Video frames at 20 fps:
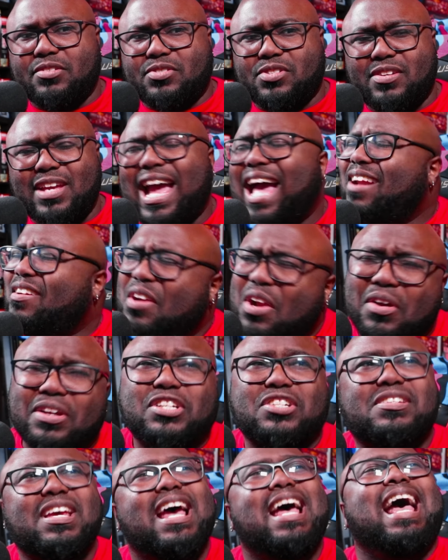So I don't know, it
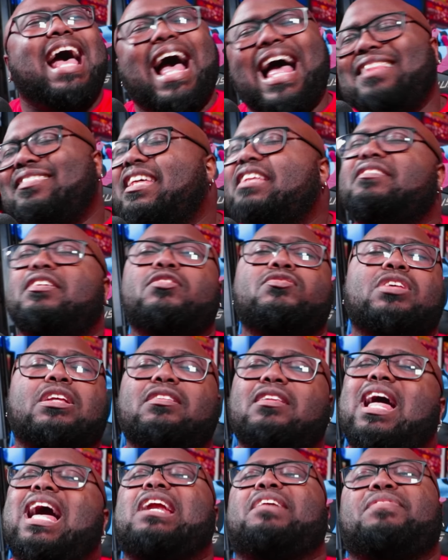just, there's a
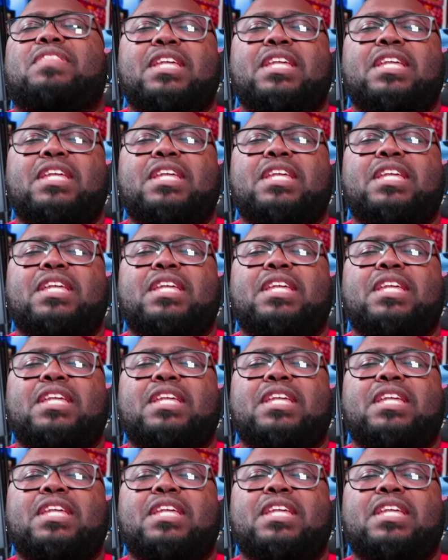lot of